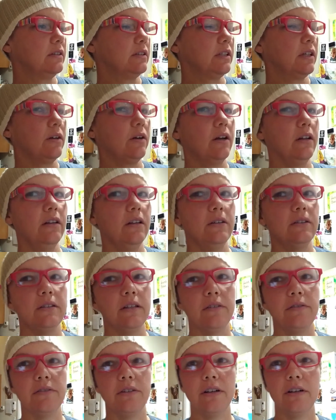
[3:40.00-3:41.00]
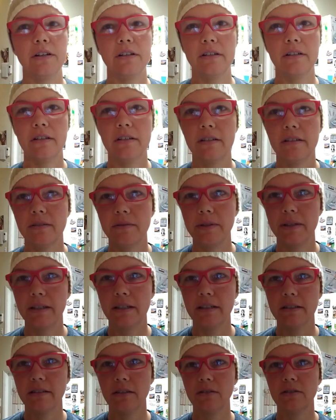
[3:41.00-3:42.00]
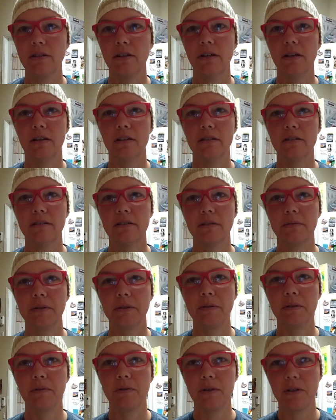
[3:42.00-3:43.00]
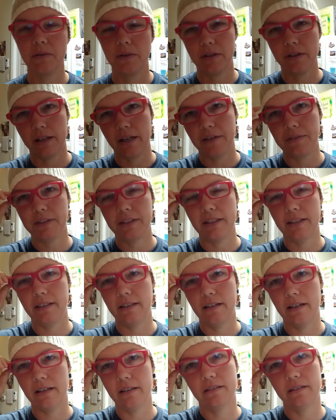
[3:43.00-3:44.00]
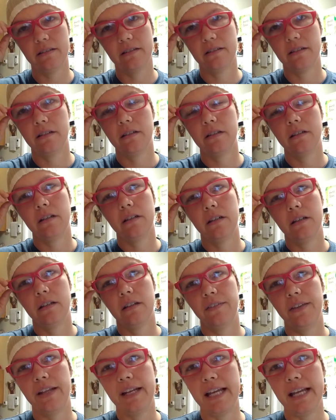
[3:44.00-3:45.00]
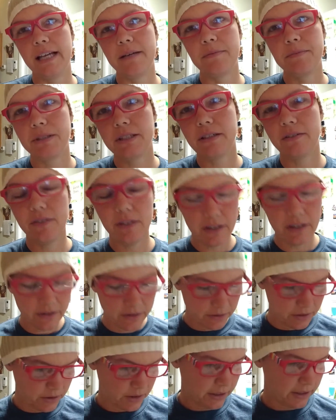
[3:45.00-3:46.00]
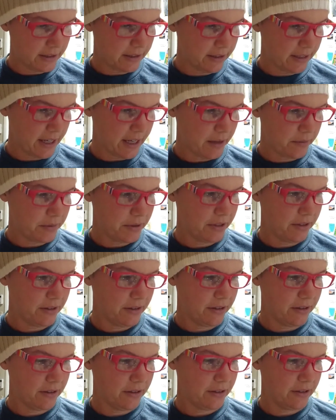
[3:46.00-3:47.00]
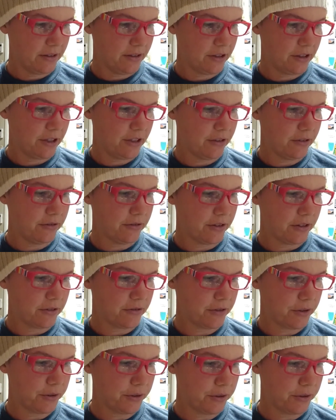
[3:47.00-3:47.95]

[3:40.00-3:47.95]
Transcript: So all those I've heard, because those are all herbs that we work with, and I've seen the names of those, except shield fern